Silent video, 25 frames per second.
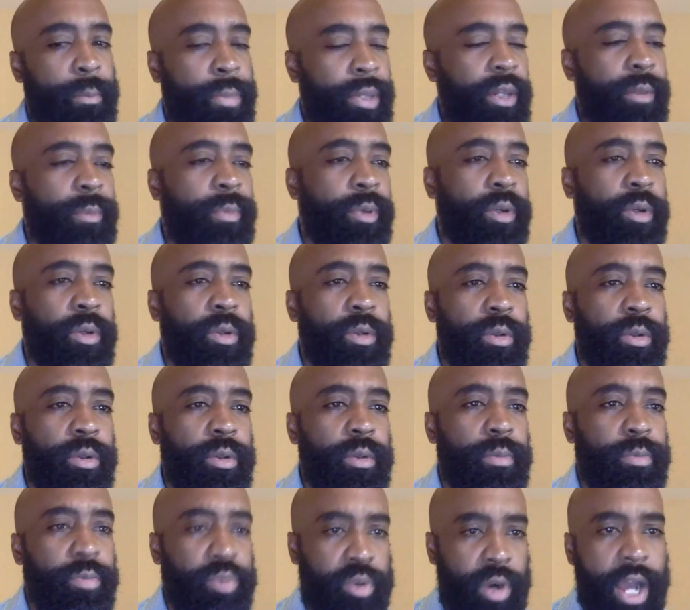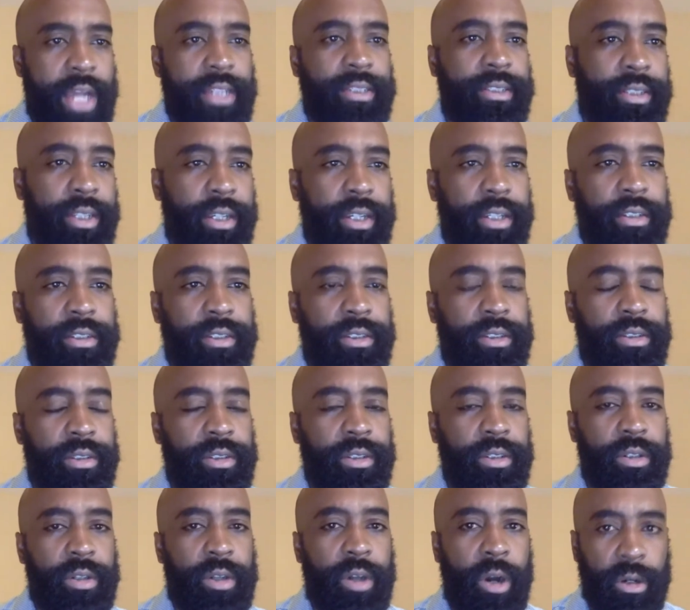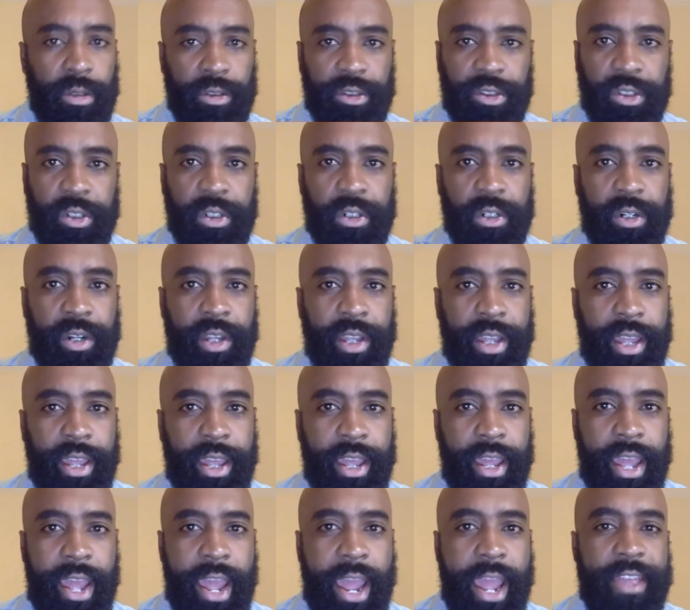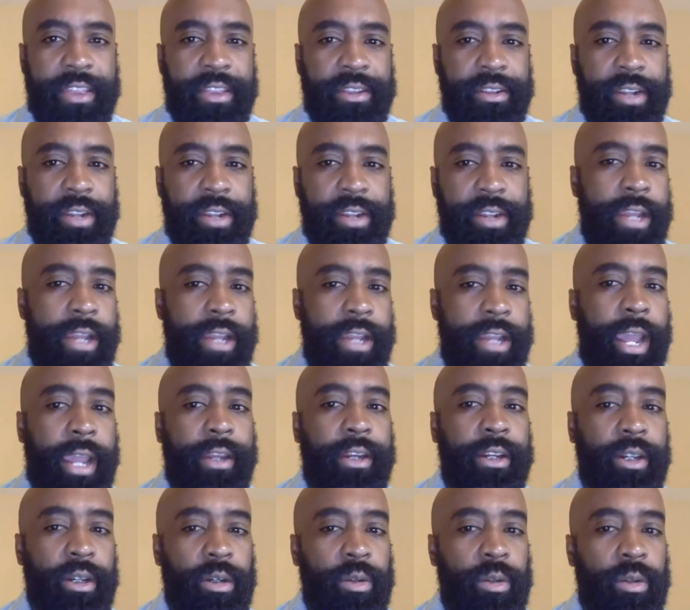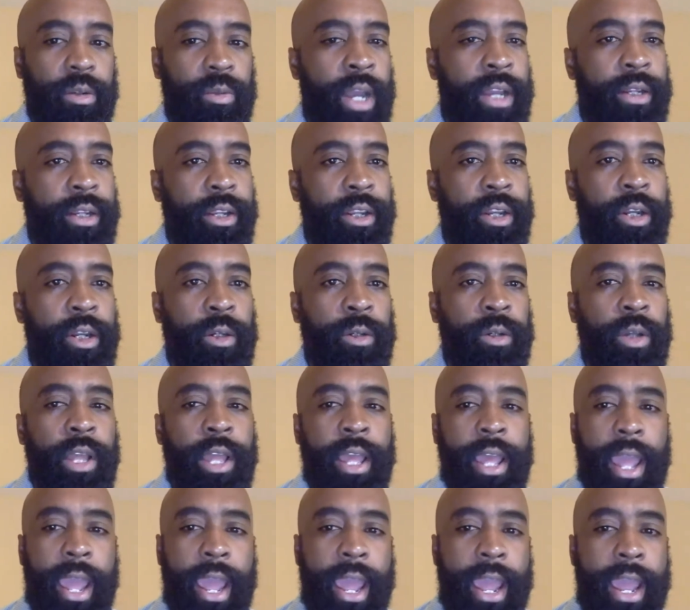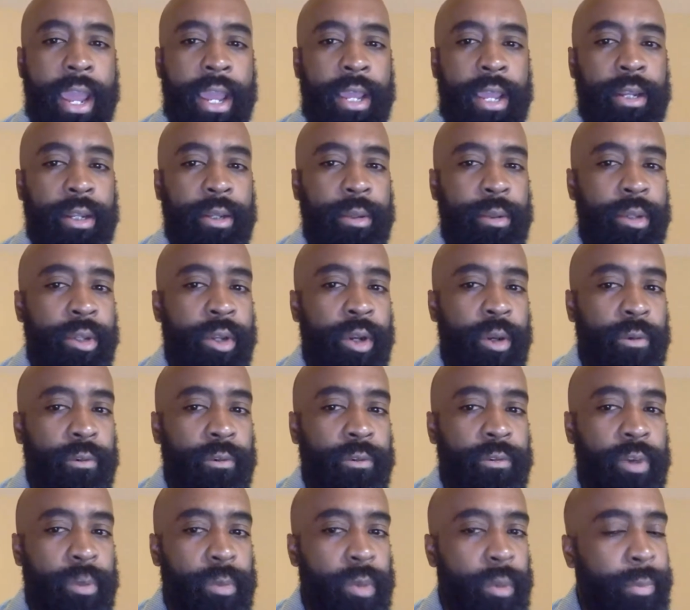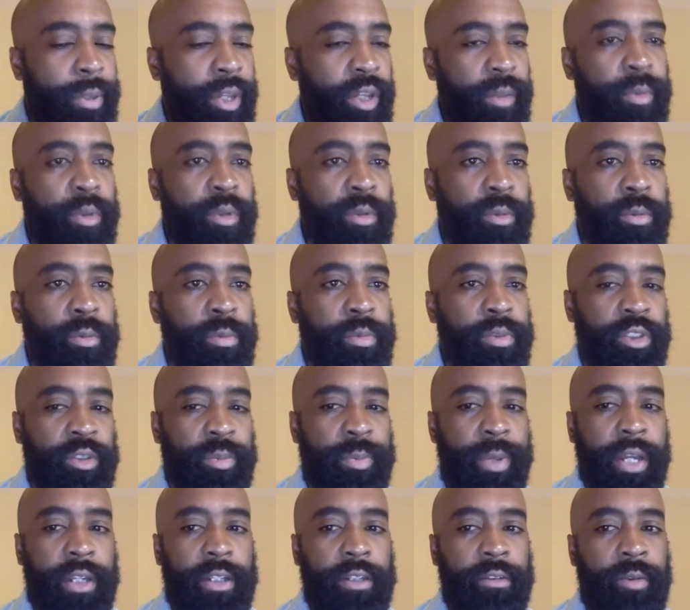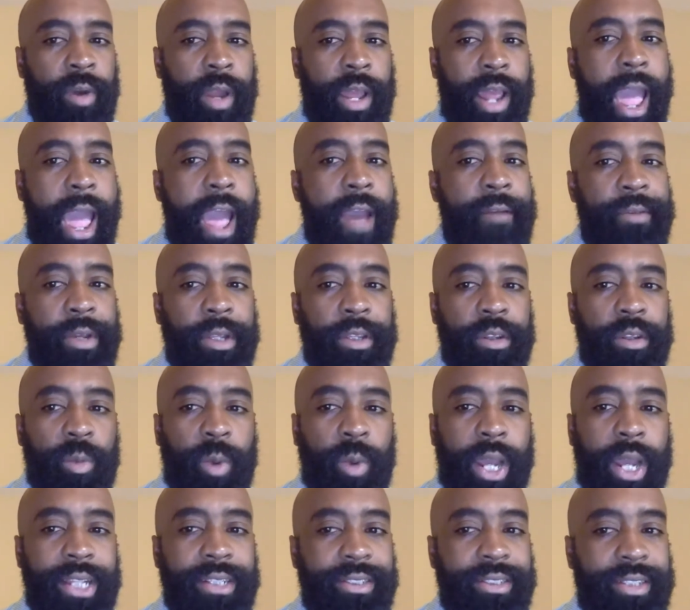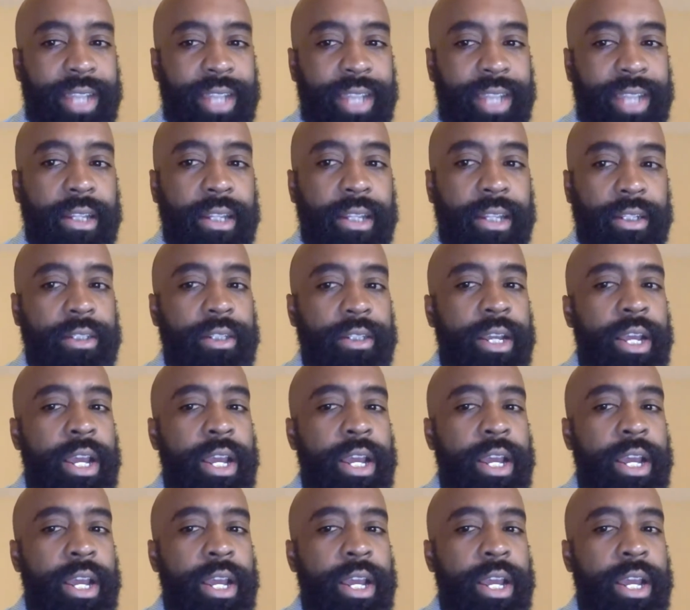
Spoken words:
People, process, culture, and data, right? From a people perspective, right? Having the right talent